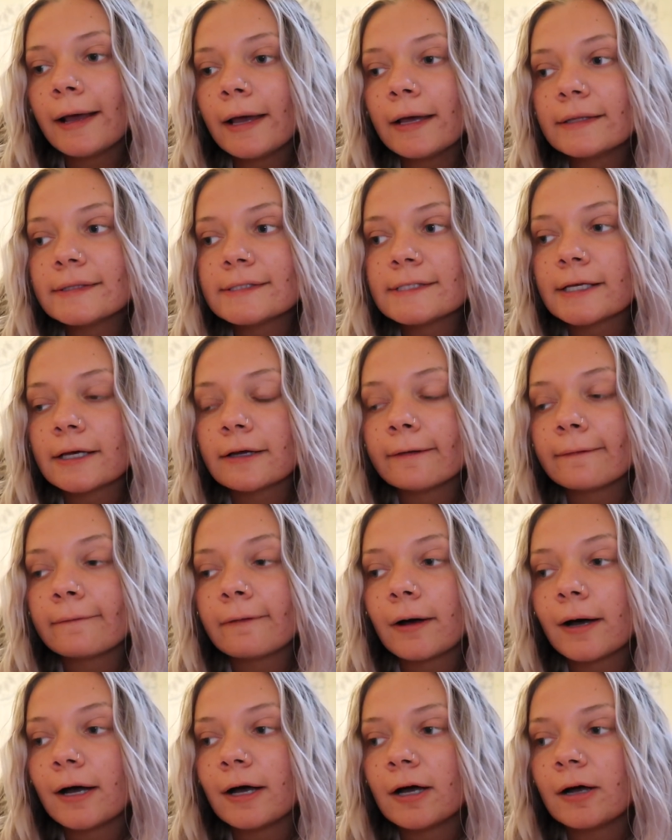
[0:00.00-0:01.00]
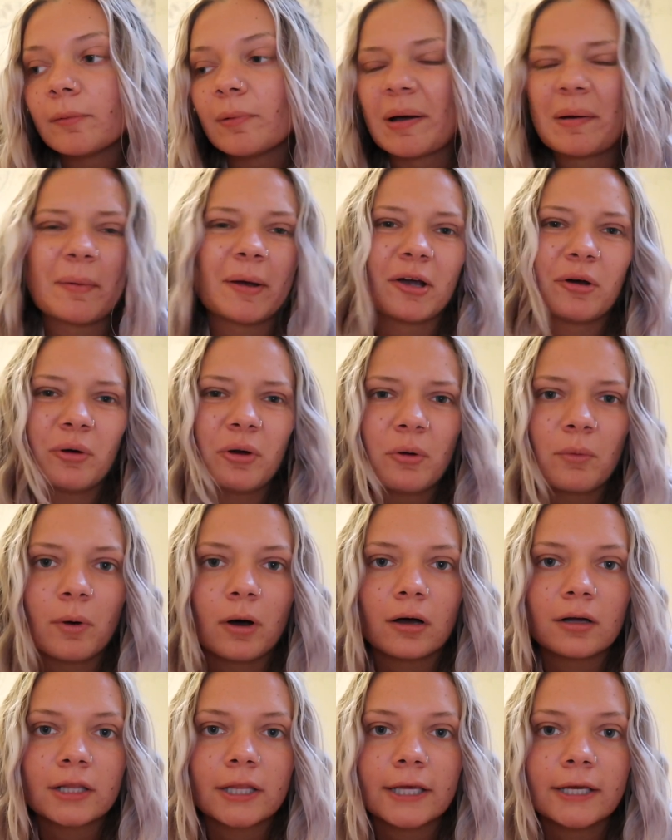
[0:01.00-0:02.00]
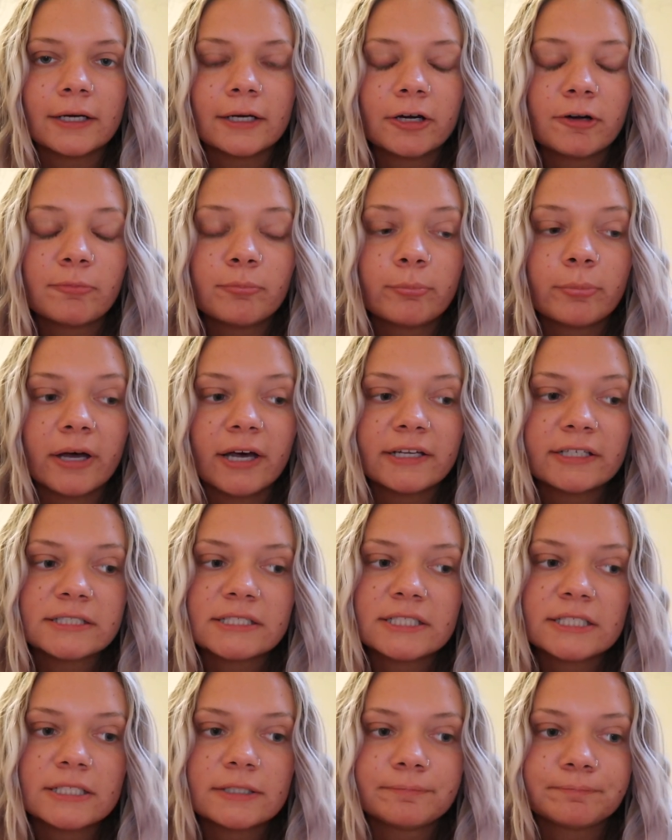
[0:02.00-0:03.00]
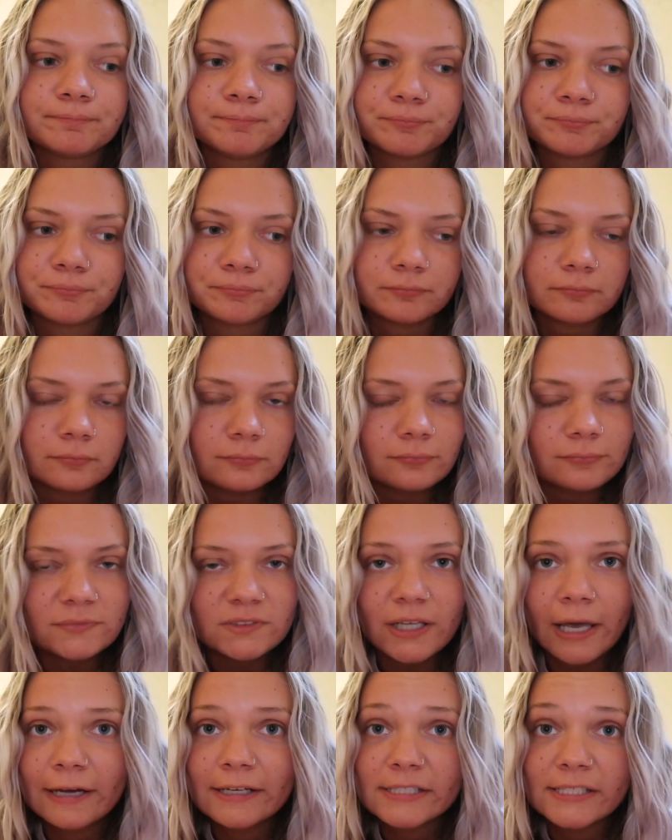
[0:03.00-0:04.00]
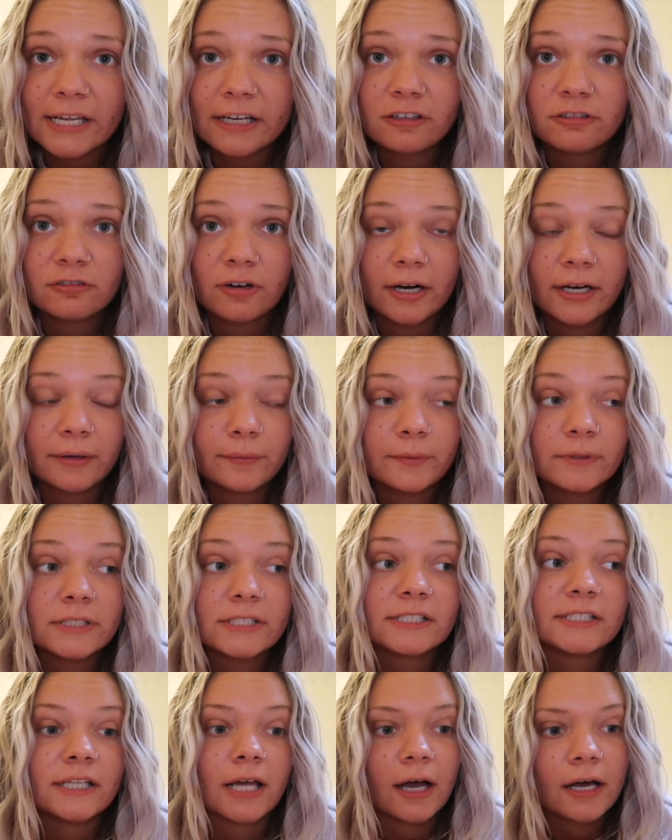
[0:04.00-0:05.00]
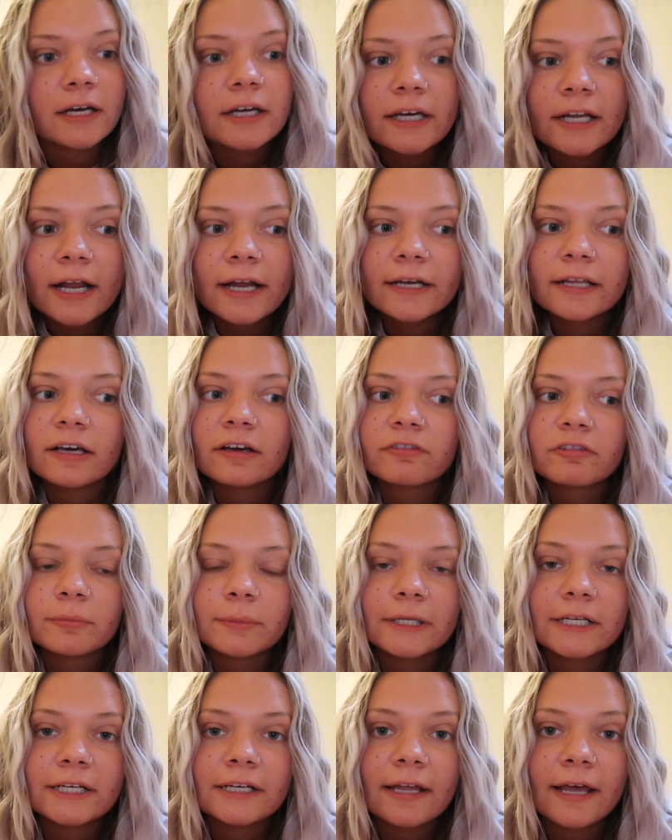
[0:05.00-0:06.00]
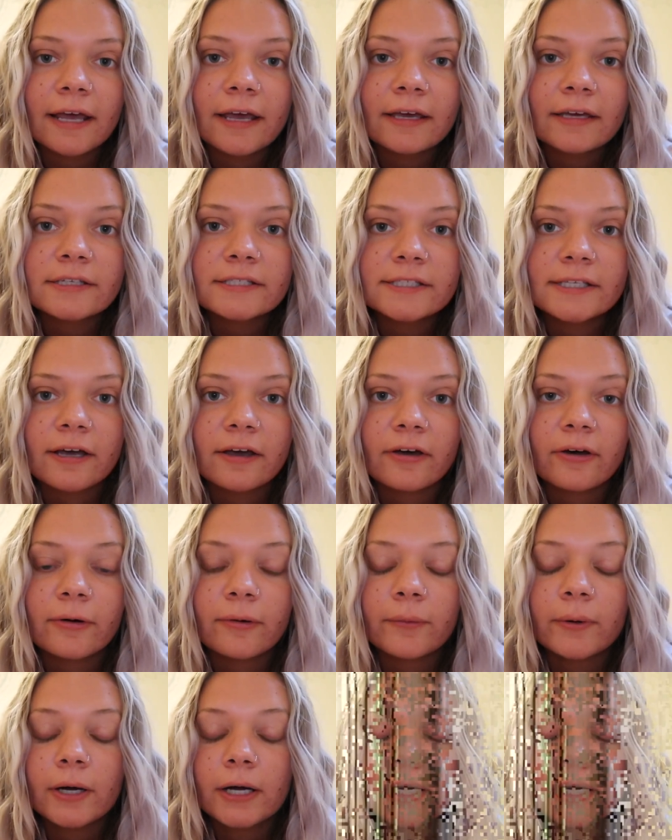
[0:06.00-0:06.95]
And so um, I might go on a walk later, but I decided running was not a good idea for me today. So